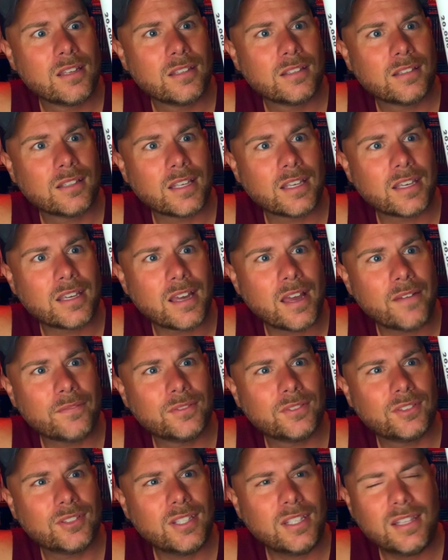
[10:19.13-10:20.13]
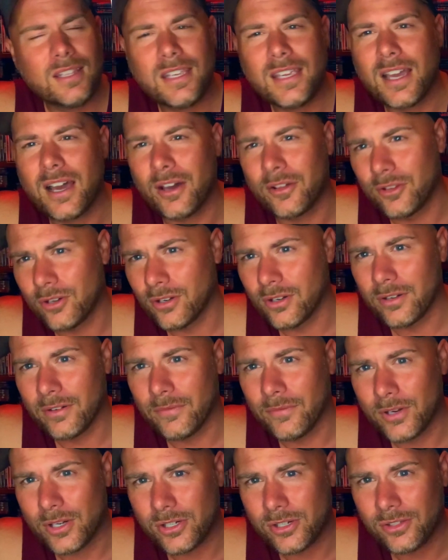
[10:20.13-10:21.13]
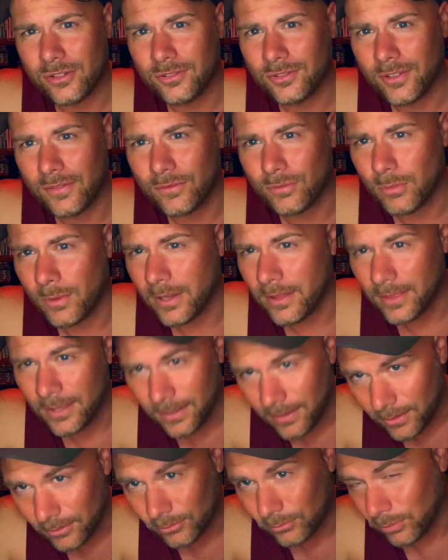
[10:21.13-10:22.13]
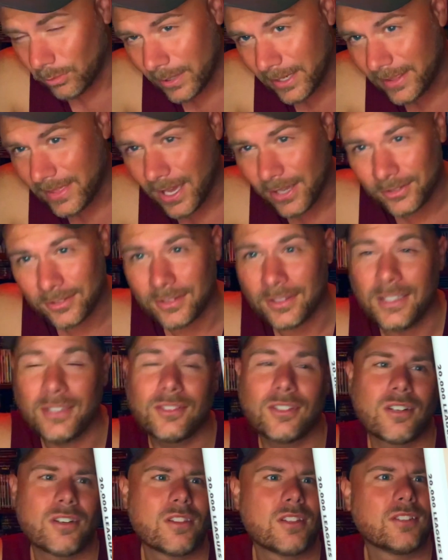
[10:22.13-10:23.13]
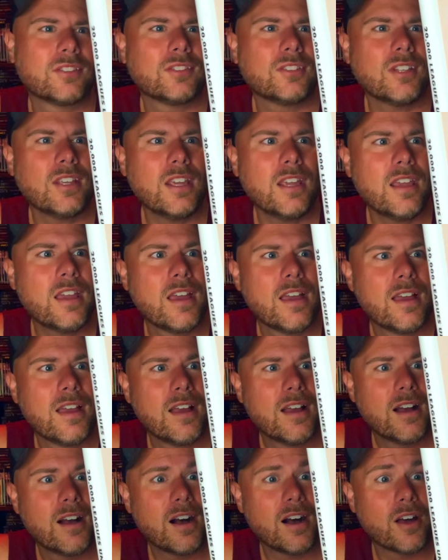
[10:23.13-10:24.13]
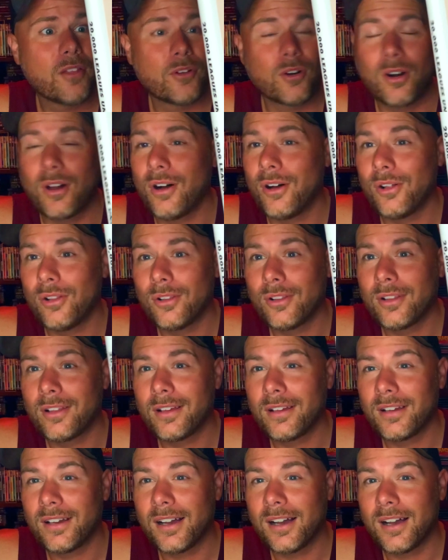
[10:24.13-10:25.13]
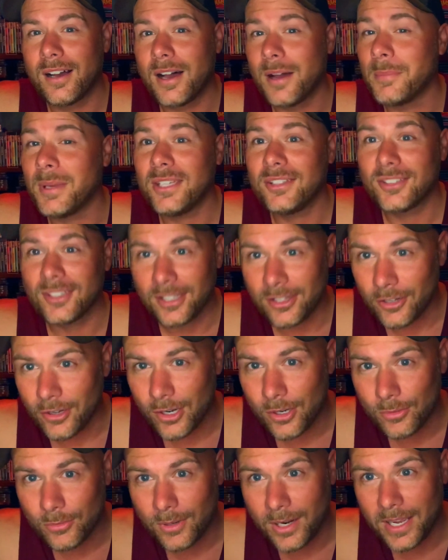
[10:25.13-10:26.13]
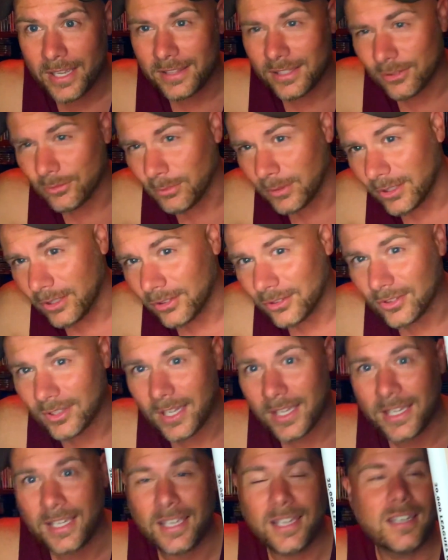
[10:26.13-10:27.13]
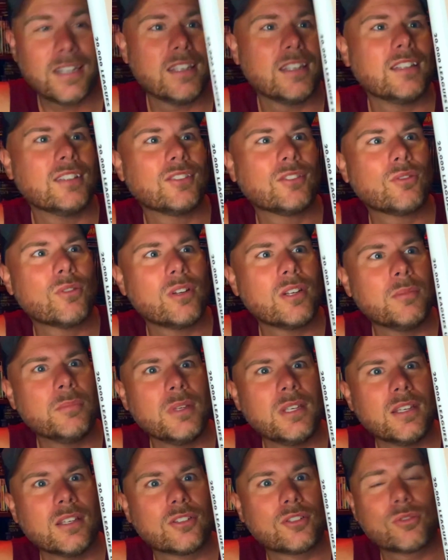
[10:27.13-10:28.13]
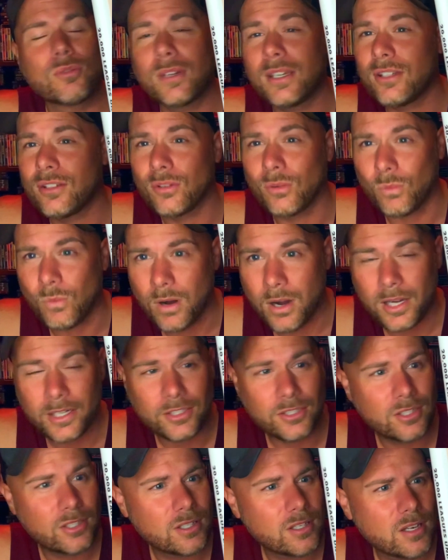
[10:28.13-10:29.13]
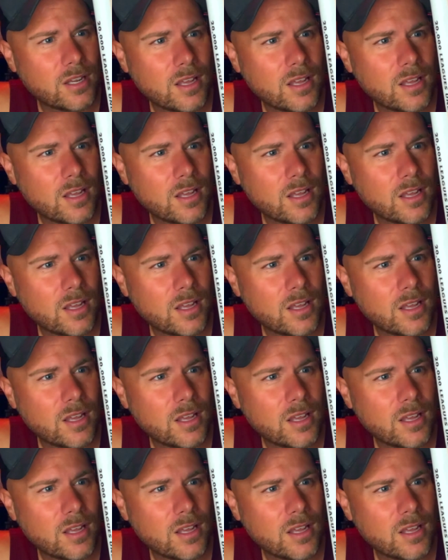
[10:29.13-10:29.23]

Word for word: like, I've seen the other versions of 20,000 20, Leagues Under the Sea. Uh, they're all uh, amazing in their own right. This one looks like it is going to be a treat to watch.